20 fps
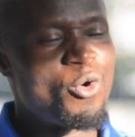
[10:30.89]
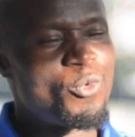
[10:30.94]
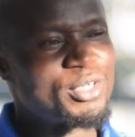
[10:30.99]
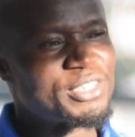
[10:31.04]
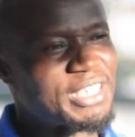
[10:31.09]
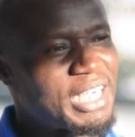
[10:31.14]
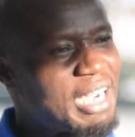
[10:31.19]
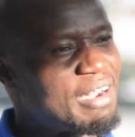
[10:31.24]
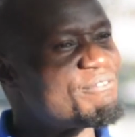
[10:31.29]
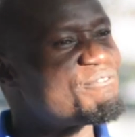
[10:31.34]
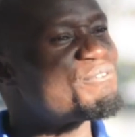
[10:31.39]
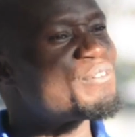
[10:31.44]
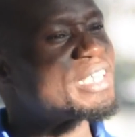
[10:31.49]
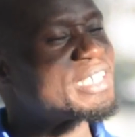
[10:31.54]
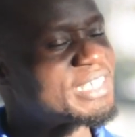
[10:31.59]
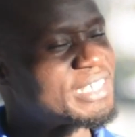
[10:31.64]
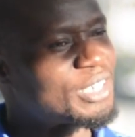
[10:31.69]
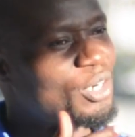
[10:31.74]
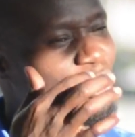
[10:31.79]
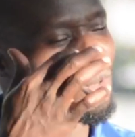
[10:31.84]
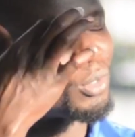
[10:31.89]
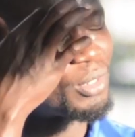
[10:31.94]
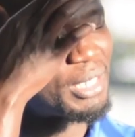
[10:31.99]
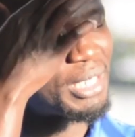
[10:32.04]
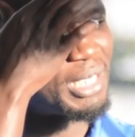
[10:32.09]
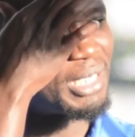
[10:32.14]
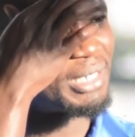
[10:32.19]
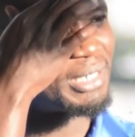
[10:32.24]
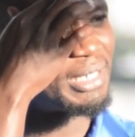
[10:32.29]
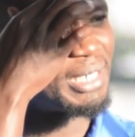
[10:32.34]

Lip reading: we circumvent the whole